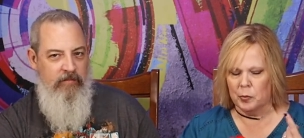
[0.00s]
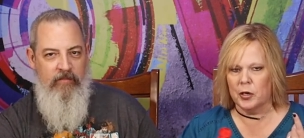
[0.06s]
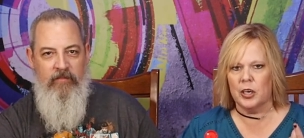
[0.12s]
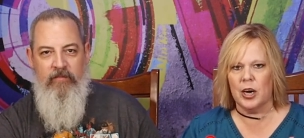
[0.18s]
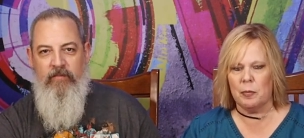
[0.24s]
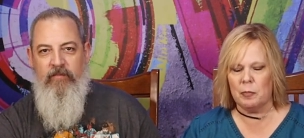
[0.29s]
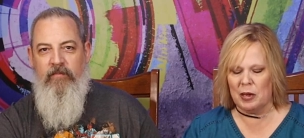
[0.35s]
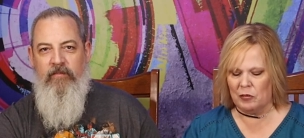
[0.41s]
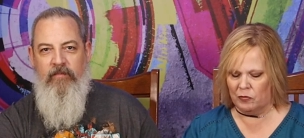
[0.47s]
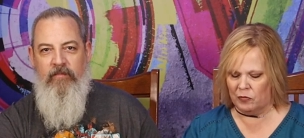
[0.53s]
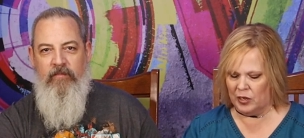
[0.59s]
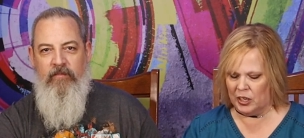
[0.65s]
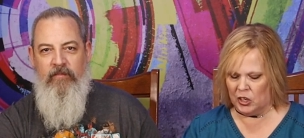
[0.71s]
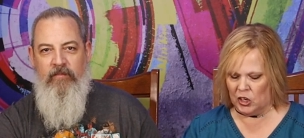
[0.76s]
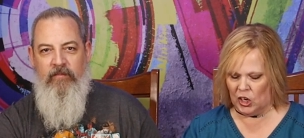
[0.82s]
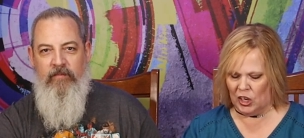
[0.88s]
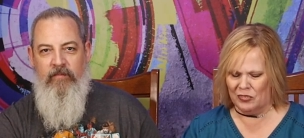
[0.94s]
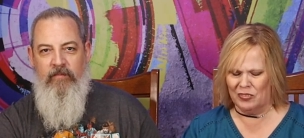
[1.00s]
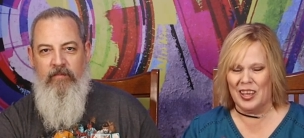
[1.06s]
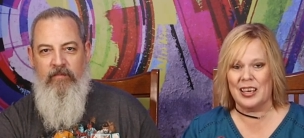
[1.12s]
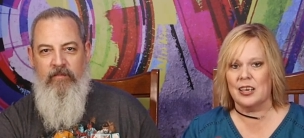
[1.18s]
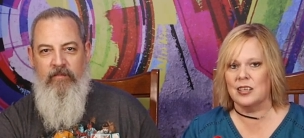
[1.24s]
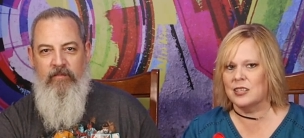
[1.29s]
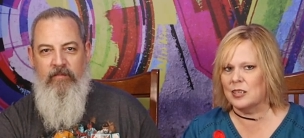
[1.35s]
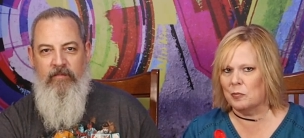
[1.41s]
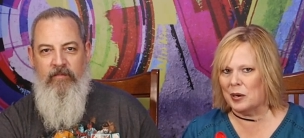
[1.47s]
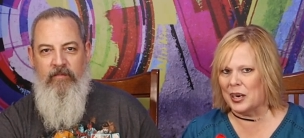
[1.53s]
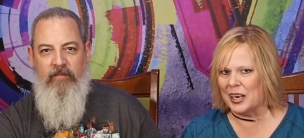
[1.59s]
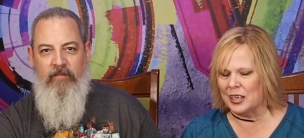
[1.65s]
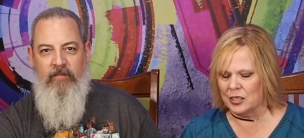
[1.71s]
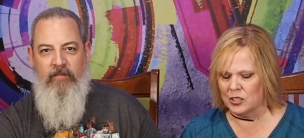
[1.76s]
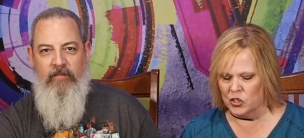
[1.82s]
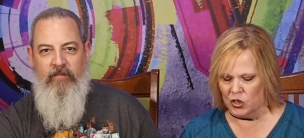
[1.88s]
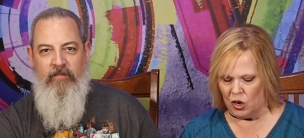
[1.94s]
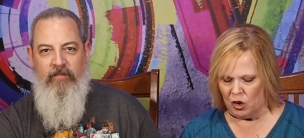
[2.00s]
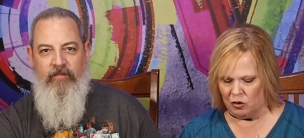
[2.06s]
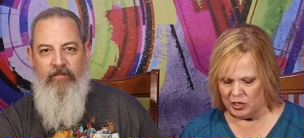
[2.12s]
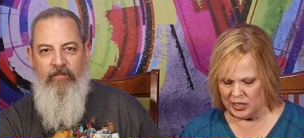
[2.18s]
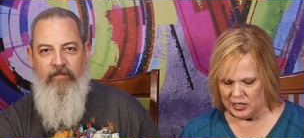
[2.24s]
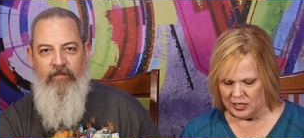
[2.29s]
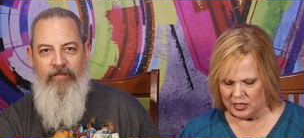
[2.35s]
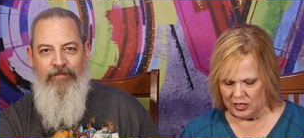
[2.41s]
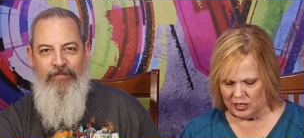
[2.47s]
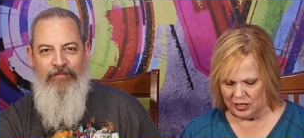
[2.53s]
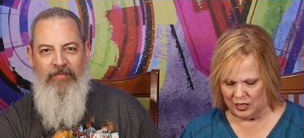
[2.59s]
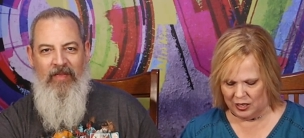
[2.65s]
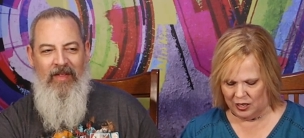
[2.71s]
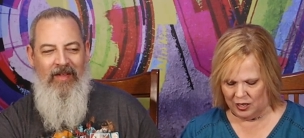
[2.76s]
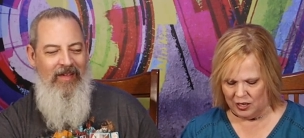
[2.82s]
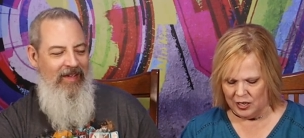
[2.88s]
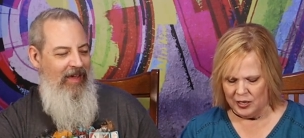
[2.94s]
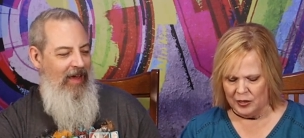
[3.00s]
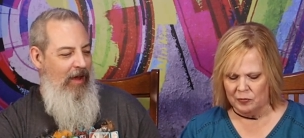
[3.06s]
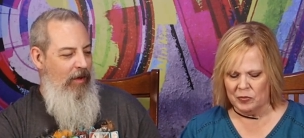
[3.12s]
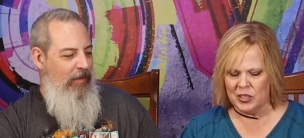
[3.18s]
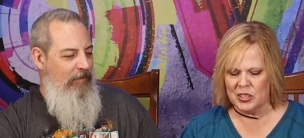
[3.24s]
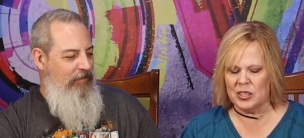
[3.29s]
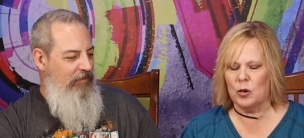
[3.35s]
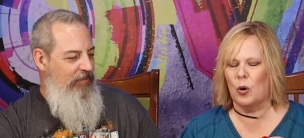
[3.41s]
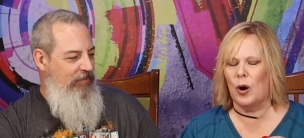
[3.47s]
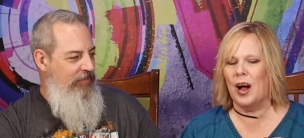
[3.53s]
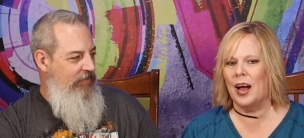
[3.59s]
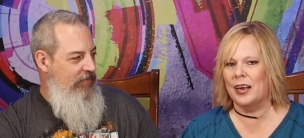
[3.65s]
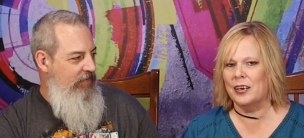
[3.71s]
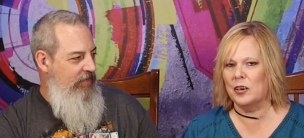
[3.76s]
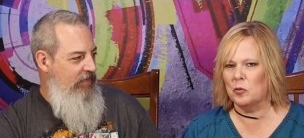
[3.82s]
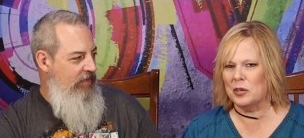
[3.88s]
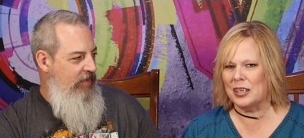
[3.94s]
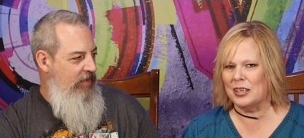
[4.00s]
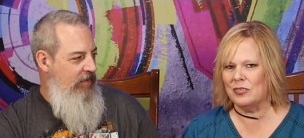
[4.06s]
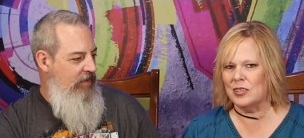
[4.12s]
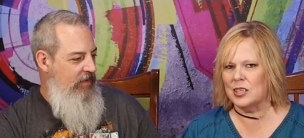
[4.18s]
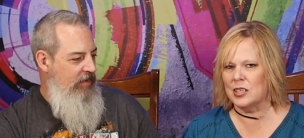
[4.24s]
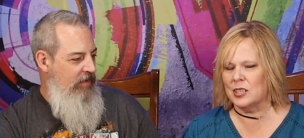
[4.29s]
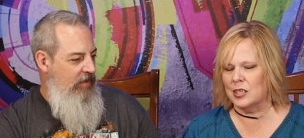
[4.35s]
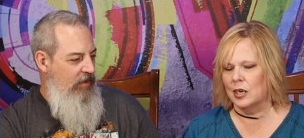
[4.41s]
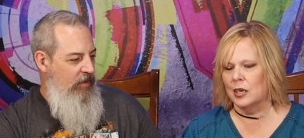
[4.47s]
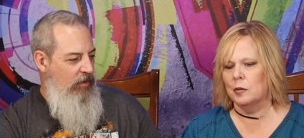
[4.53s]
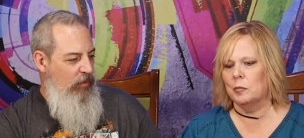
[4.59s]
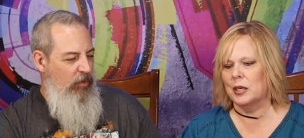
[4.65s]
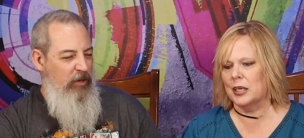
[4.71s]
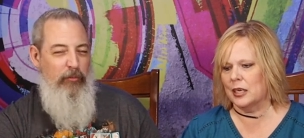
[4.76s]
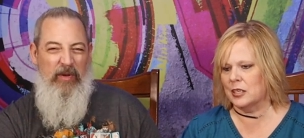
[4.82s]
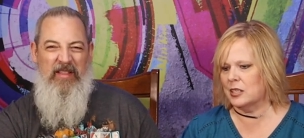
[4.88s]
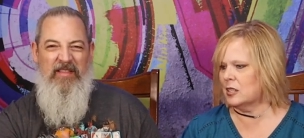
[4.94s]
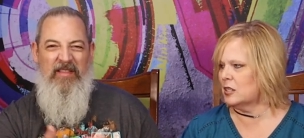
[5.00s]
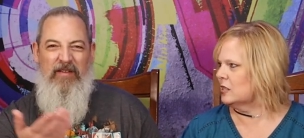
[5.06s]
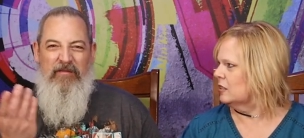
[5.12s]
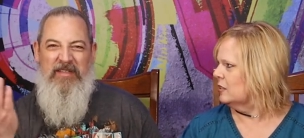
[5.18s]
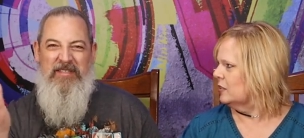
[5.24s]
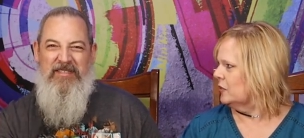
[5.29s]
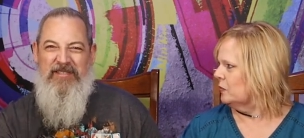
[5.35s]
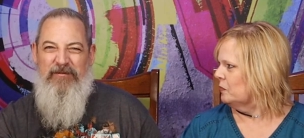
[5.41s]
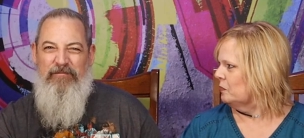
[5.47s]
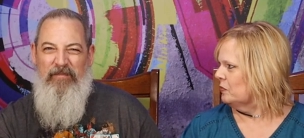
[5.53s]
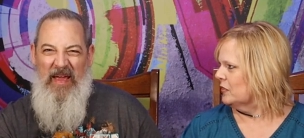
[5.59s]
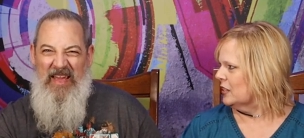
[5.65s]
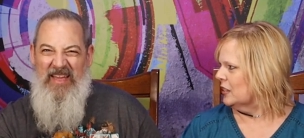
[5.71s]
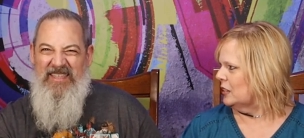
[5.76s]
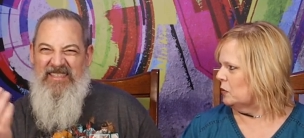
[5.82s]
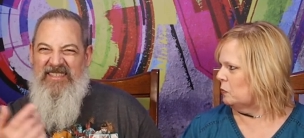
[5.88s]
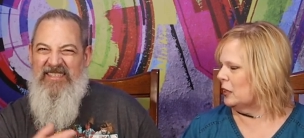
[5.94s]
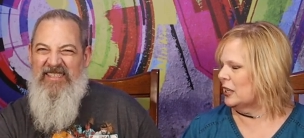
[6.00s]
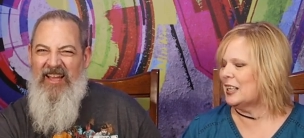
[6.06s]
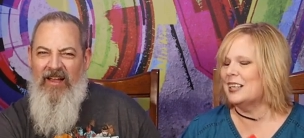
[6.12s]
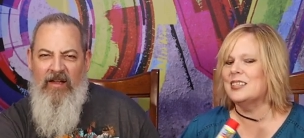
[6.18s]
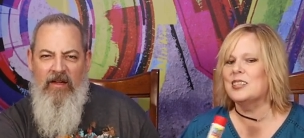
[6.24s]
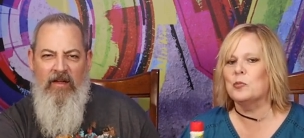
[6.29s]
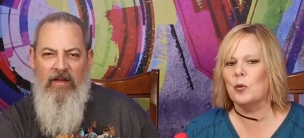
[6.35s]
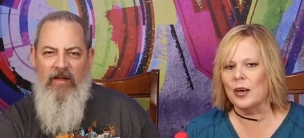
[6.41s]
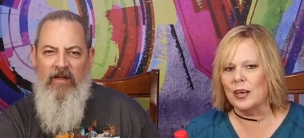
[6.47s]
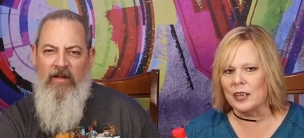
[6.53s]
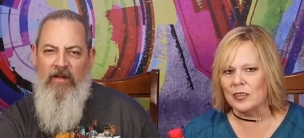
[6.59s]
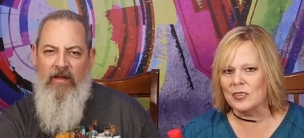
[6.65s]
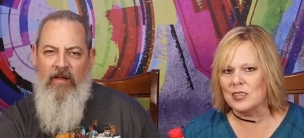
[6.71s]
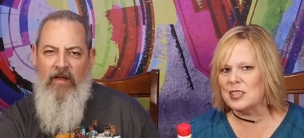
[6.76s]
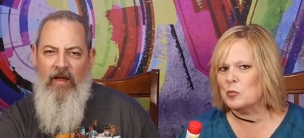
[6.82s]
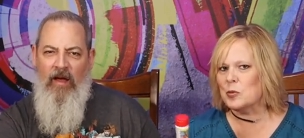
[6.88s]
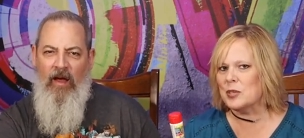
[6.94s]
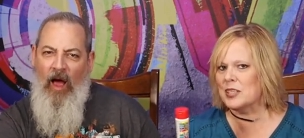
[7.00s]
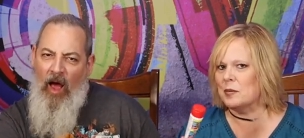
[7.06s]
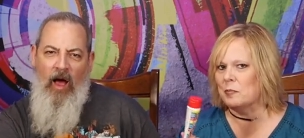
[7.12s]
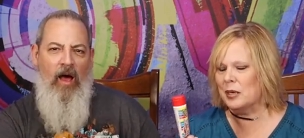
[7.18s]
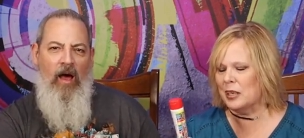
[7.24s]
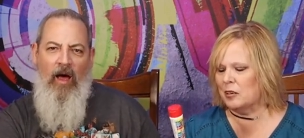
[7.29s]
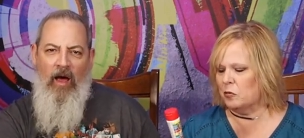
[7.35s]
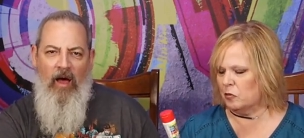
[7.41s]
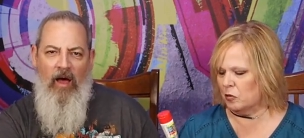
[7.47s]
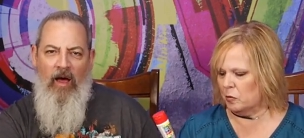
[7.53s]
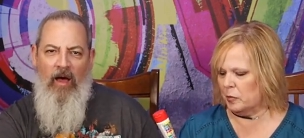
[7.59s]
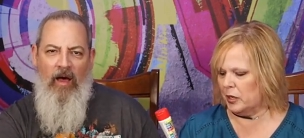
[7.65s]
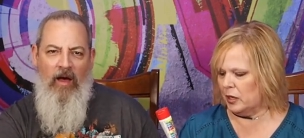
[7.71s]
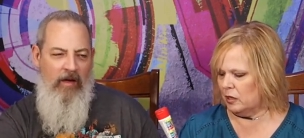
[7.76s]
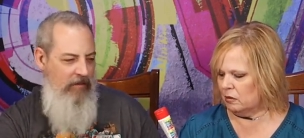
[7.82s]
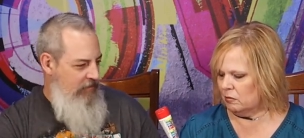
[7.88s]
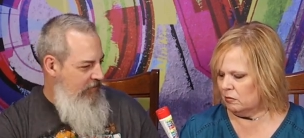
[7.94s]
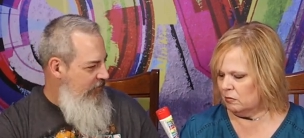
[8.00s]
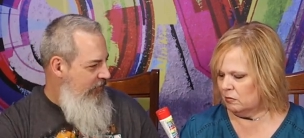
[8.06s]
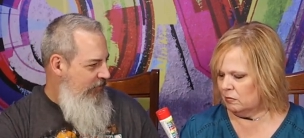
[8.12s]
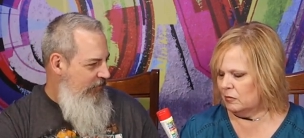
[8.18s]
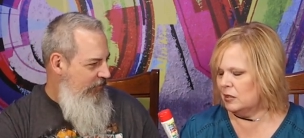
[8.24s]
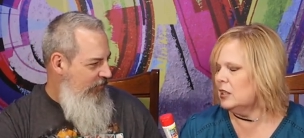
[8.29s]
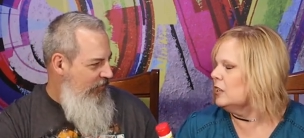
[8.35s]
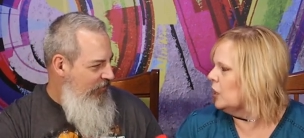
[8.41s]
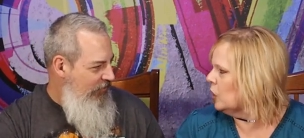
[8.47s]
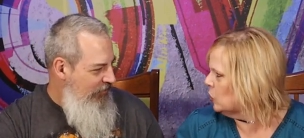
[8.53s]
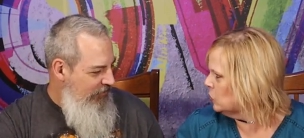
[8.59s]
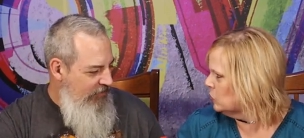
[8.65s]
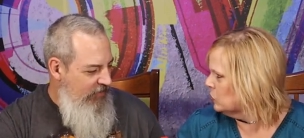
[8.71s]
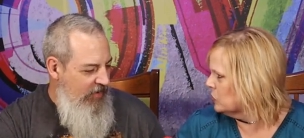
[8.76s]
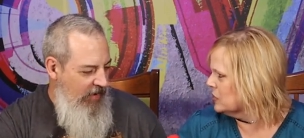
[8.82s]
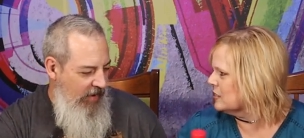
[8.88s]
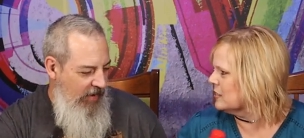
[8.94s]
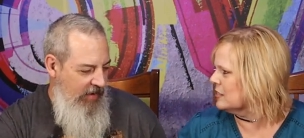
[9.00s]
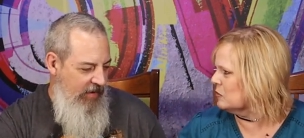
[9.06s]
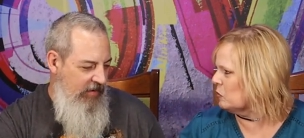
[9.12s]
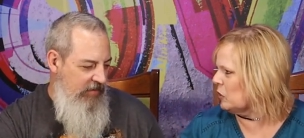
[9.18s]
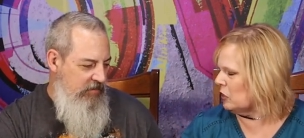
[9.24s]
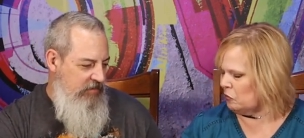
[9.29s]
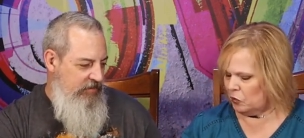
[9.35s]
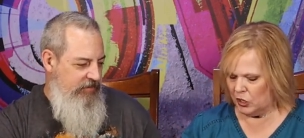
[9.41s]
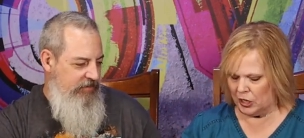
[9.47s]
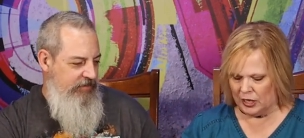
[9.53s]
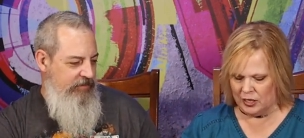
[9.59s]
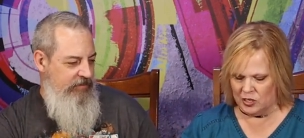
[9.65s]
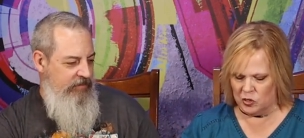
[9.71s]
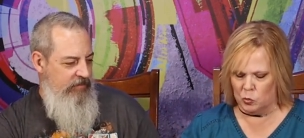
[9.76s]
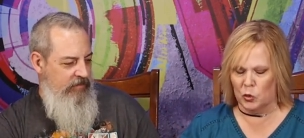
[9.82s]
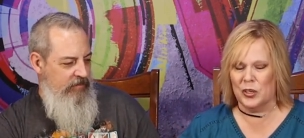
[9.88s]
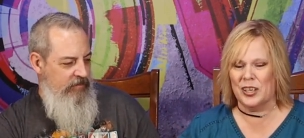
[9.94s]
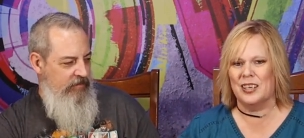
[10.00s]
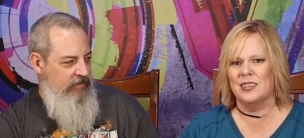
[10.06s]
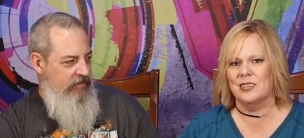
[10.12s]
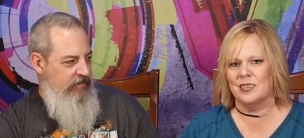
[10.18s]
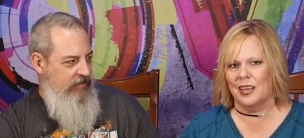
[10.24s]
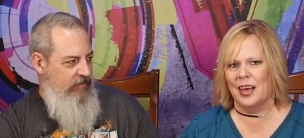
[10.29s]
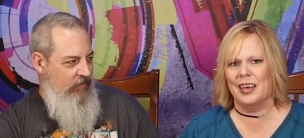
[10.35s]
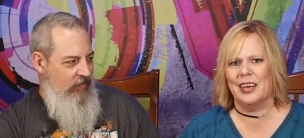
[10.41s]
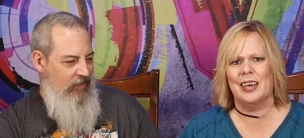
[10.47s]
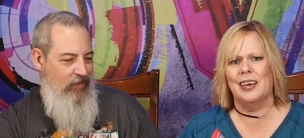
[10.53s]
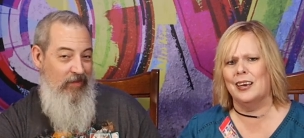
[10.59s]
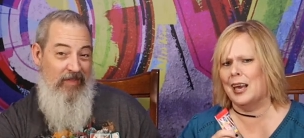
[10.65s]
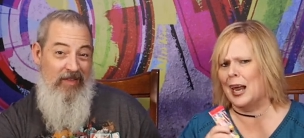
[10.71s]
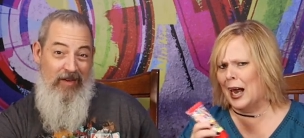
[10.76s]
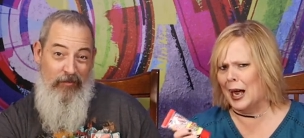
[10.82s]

Speaker 1: put it on my finger. And like I said, my hands are already sticky. Yeah. So I don't get this. But guess, we live in
Speaker 2: space? But
Speaker 1: guess what? This wasn't made for me. You know, this yeah. is made for kids. Well, kids like it?